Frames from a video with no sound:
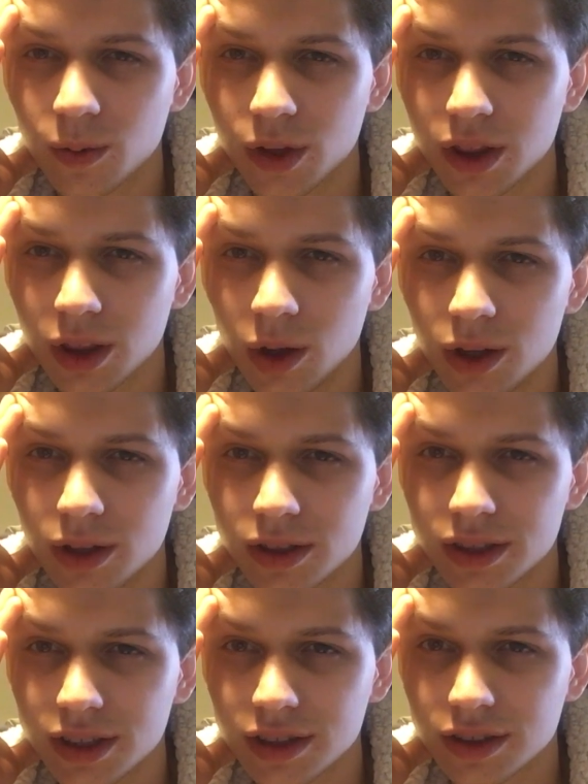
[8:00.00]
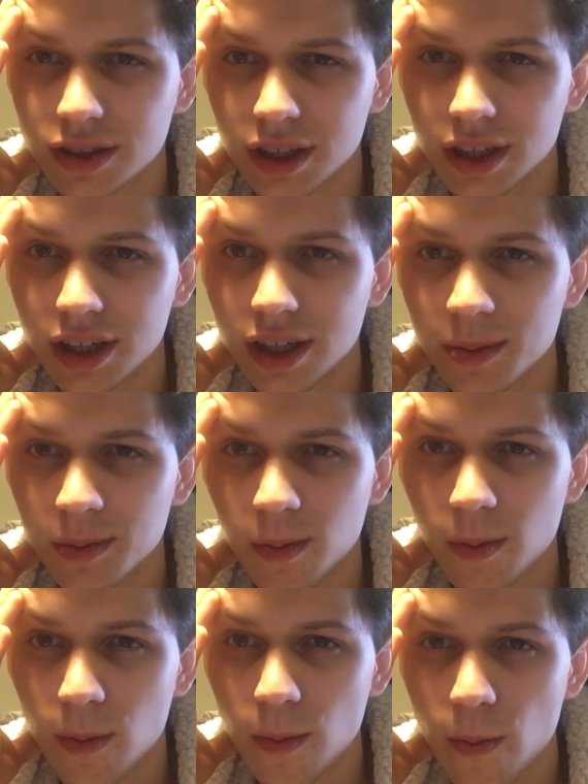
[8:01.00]
with loyalties to
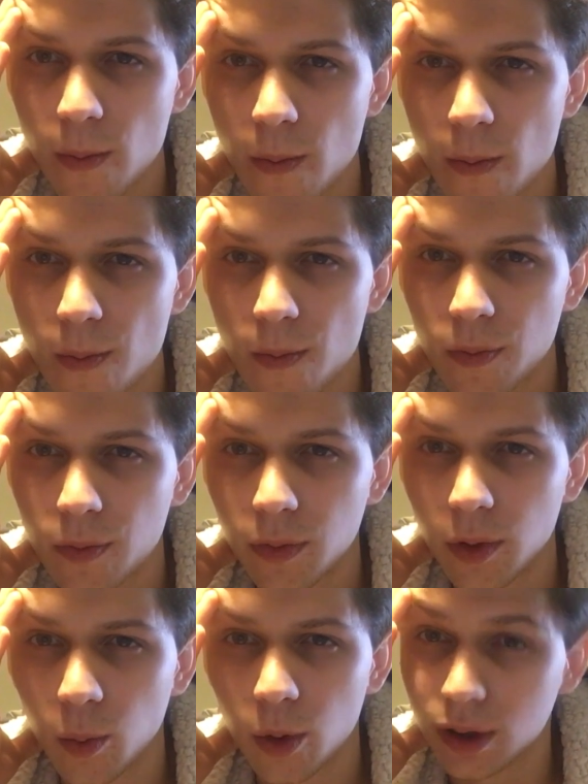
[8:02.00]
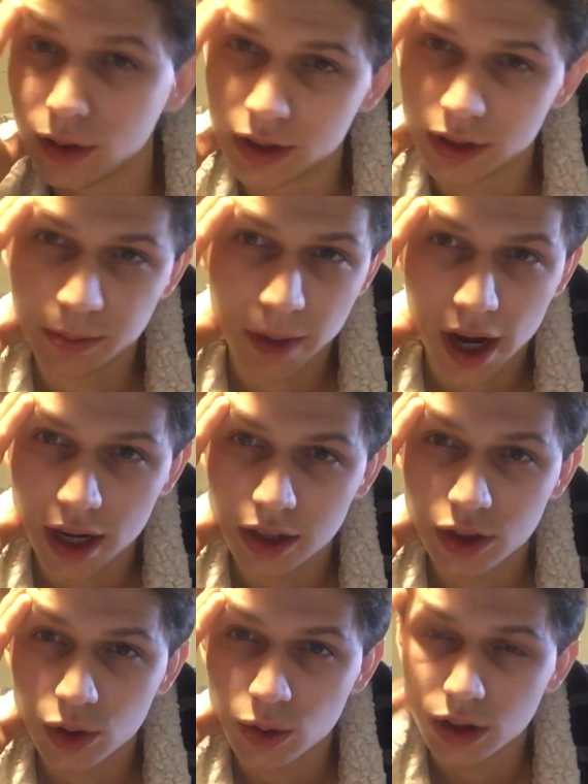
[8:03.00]
him, the world is made
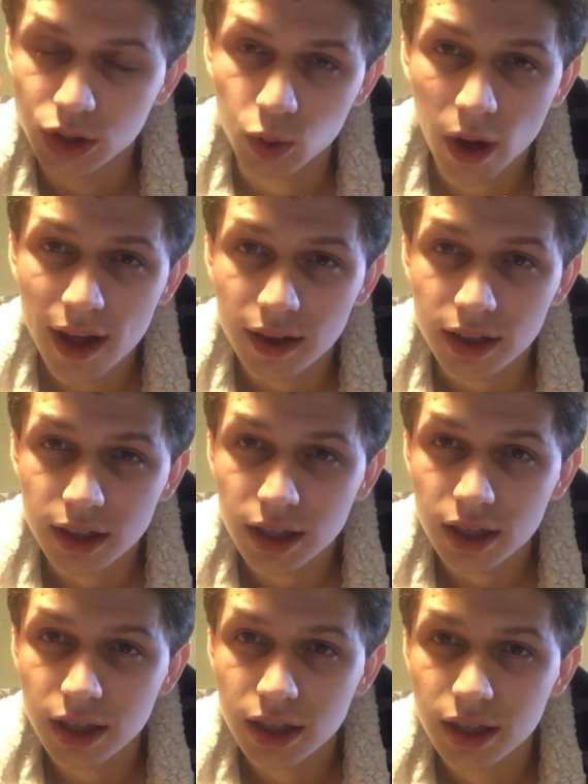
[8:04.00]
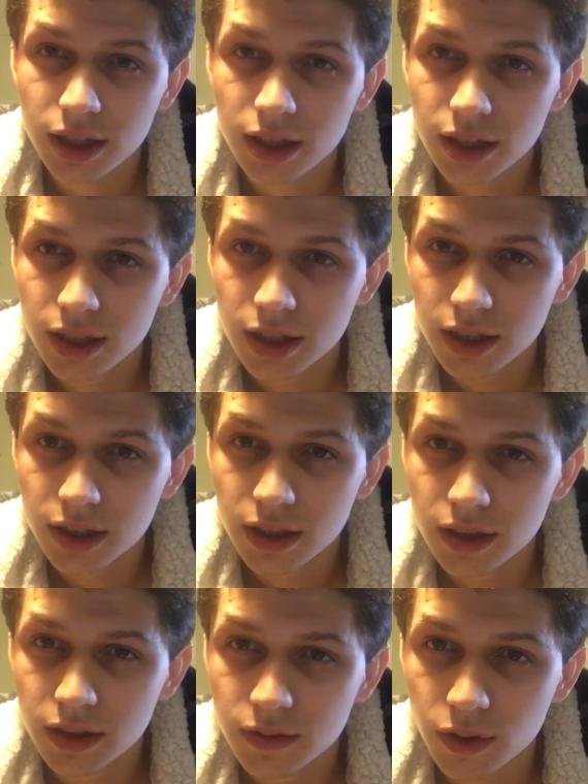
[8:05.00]
into a duality.
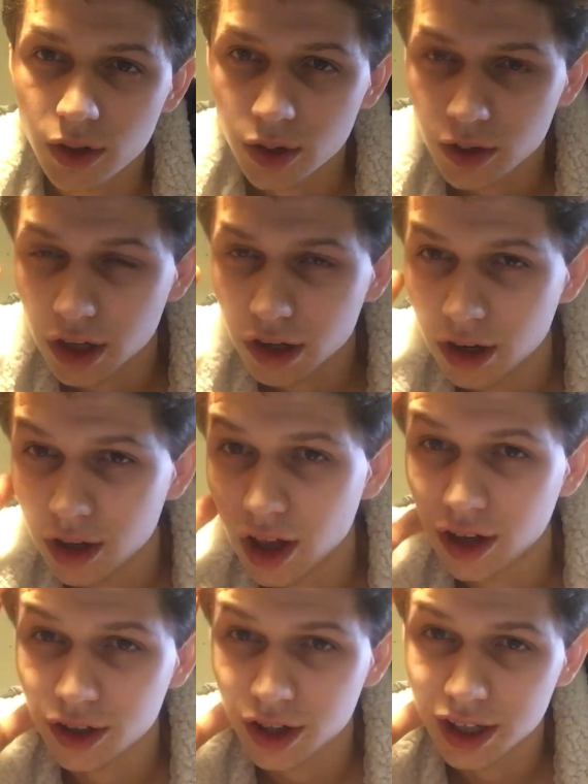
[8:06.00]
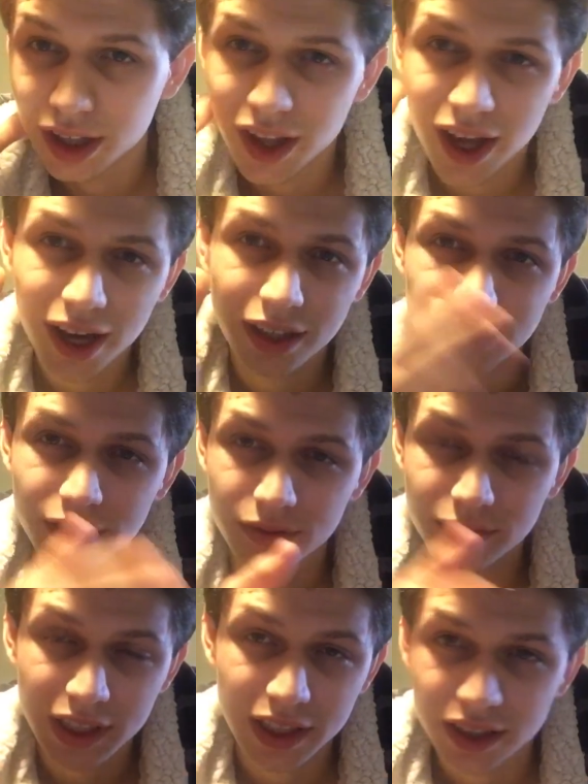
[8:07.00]
For you no longer align to
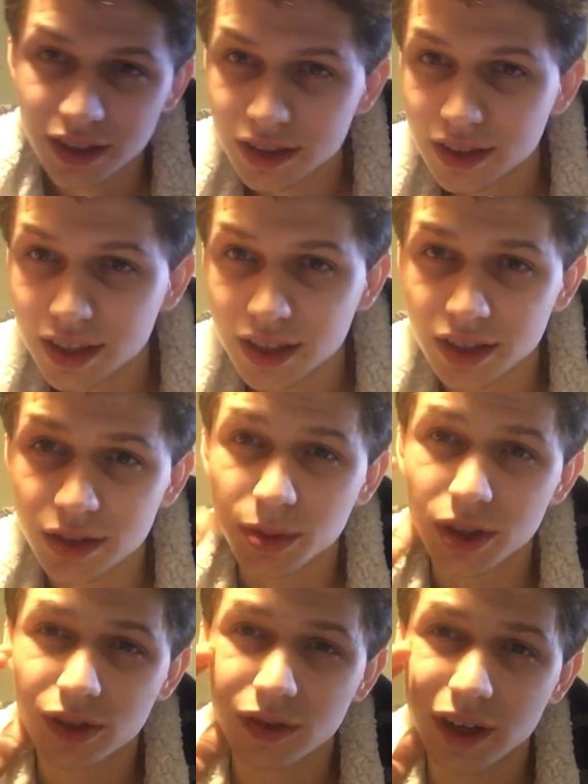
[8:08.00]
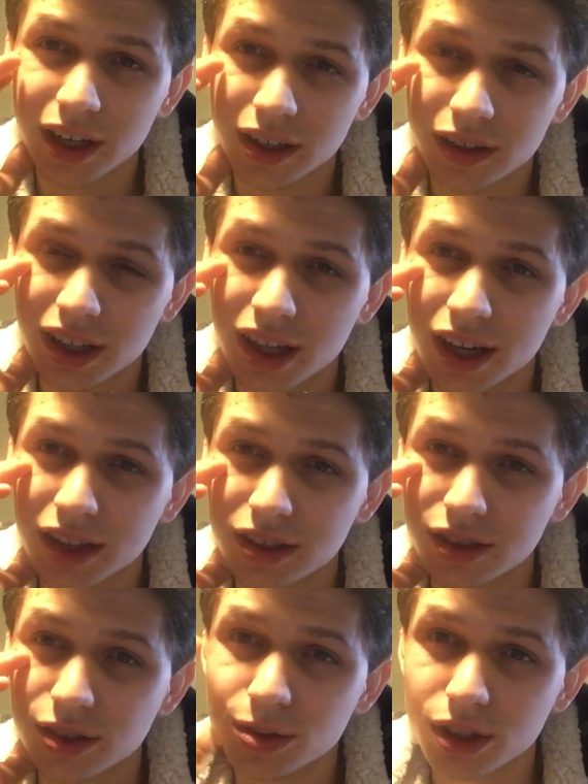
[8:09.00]
various things, but you
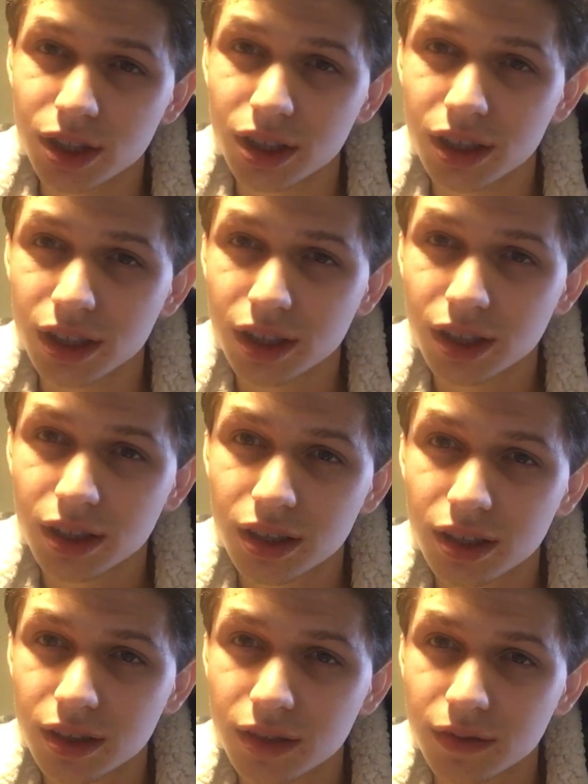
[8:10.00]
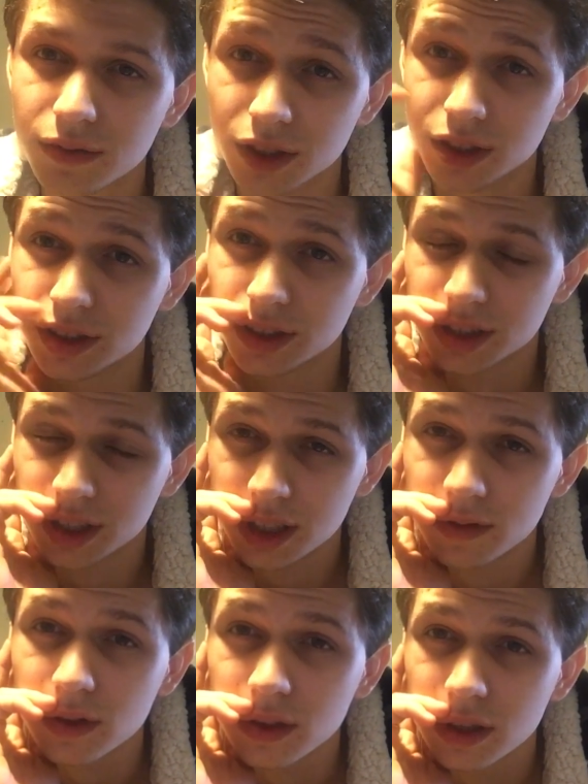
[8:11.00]
align to good versus
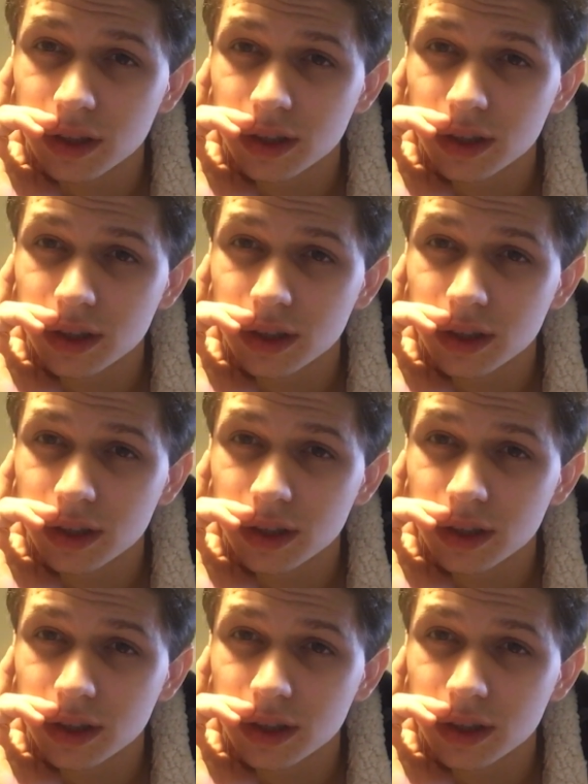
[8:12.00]
evil.